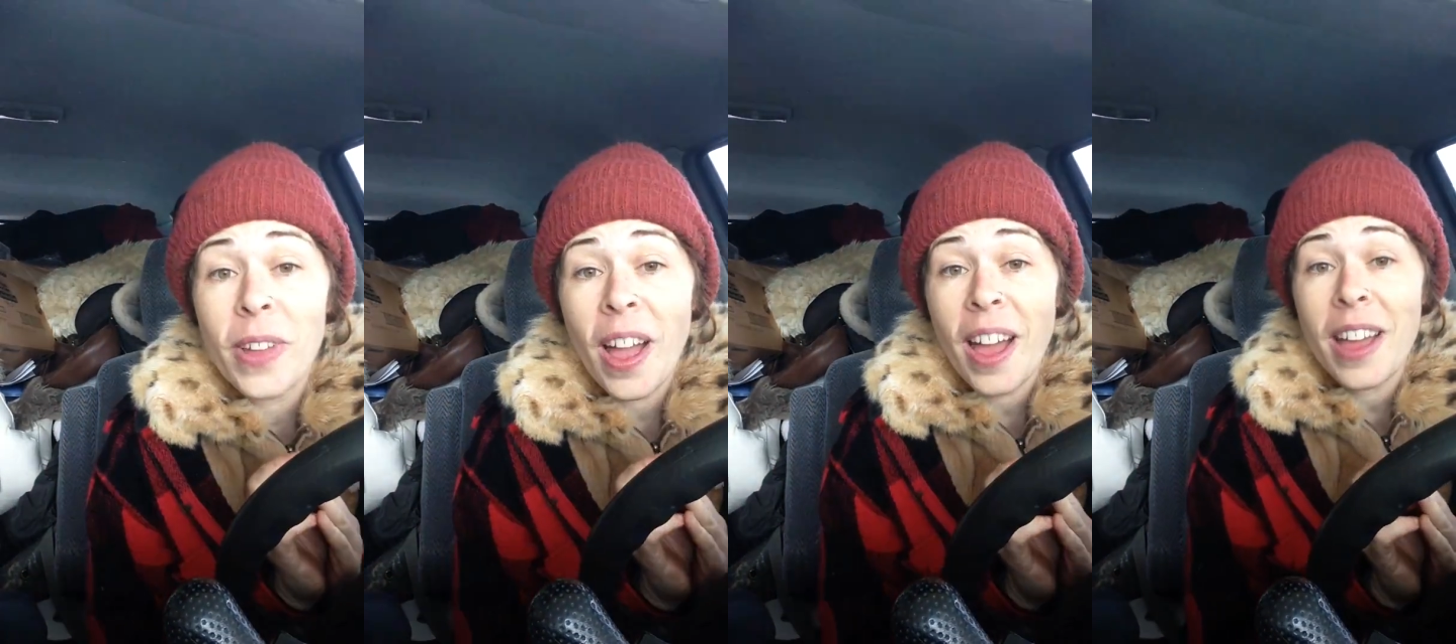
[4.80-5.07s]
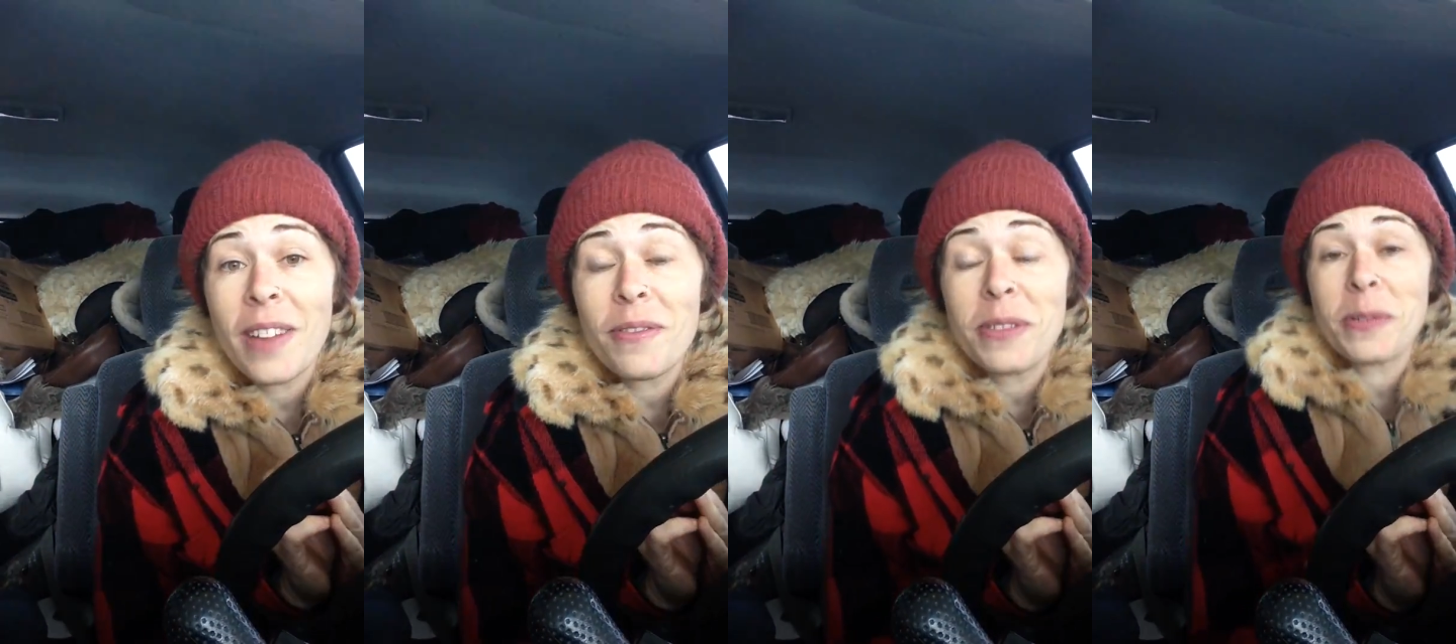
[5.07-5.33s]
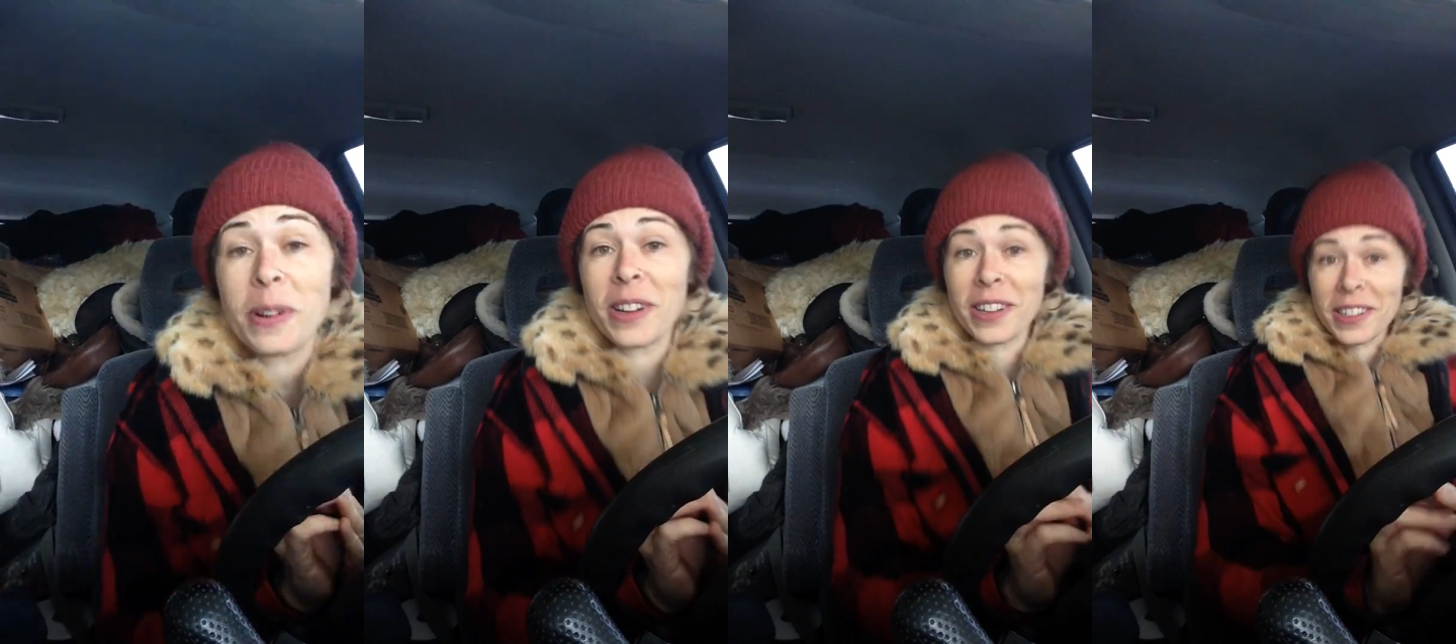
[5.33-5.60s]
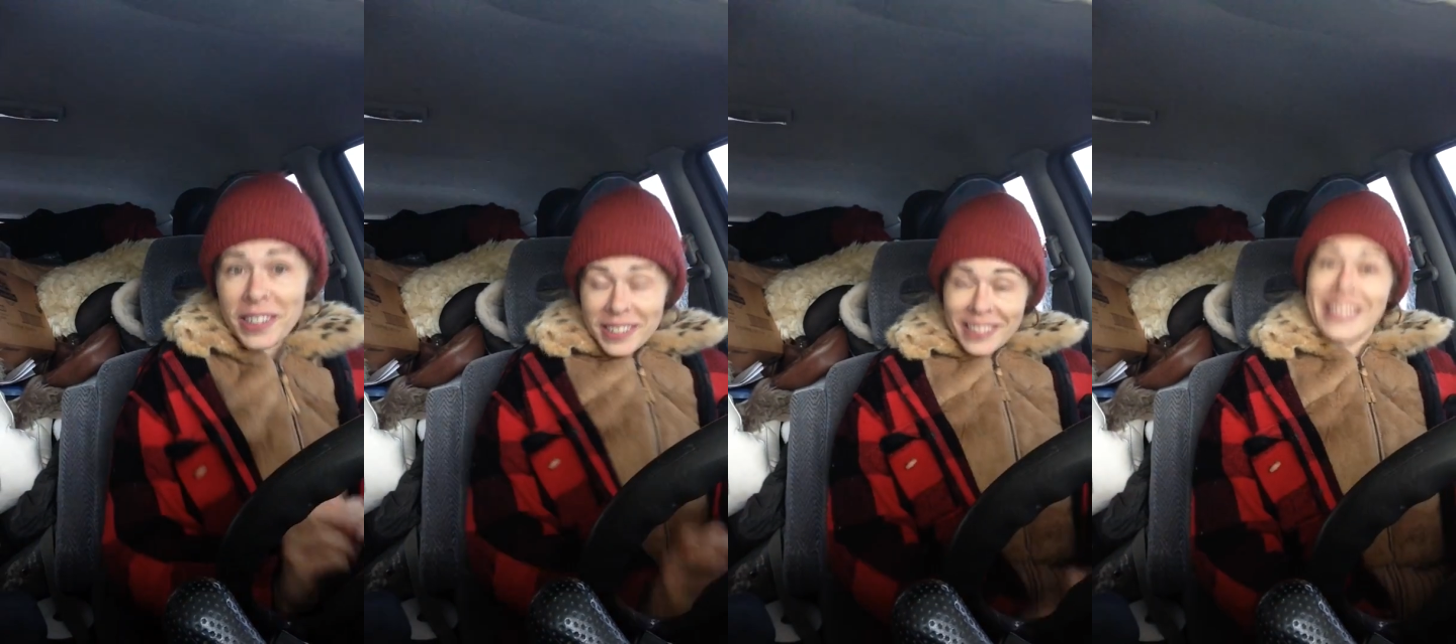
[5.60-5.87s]
Hi
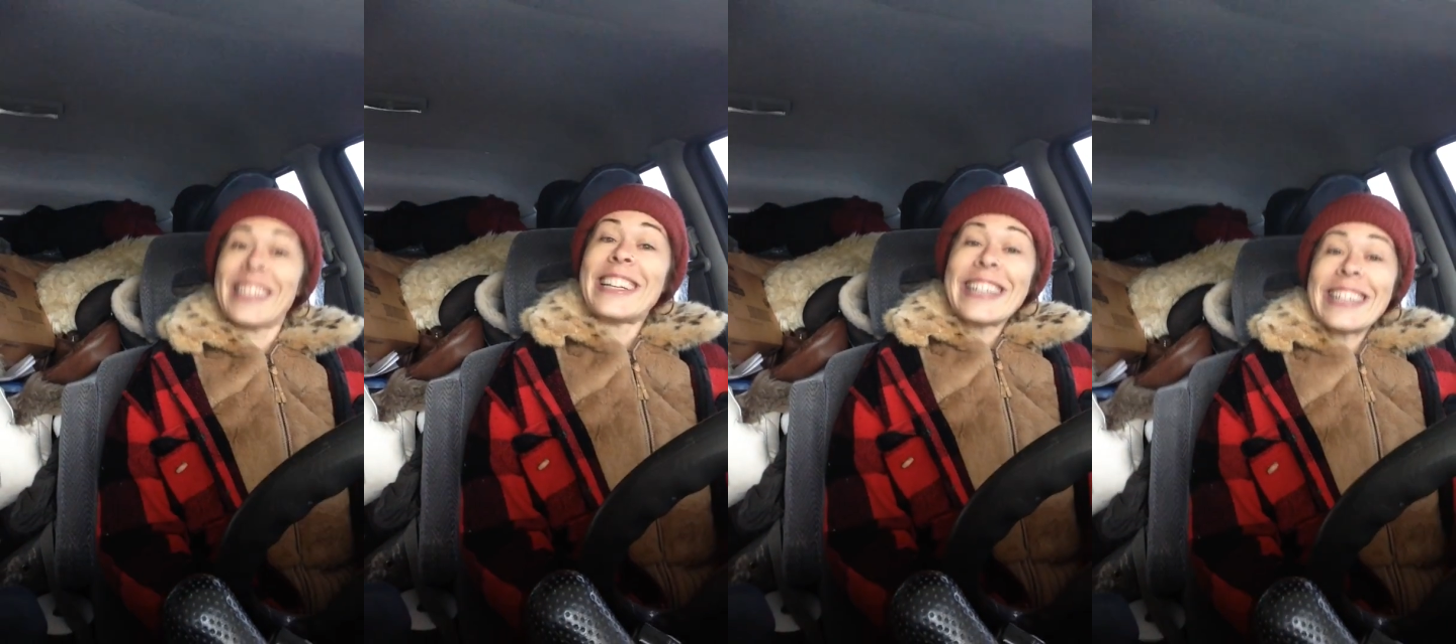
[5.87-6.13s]
everyone.